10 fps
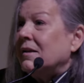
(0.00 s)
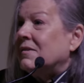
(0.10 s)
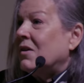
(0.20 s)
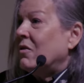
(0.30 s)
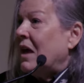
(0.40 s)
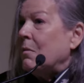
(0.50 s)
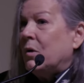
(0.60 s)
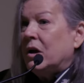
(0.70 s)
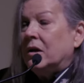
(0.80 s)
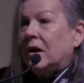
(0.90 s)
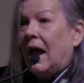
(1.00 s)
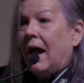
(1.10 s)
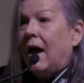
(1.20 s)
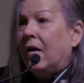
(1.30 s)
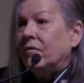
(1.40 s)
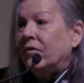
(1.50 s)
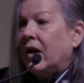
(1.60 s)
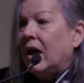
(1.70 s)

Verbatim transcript: So they would have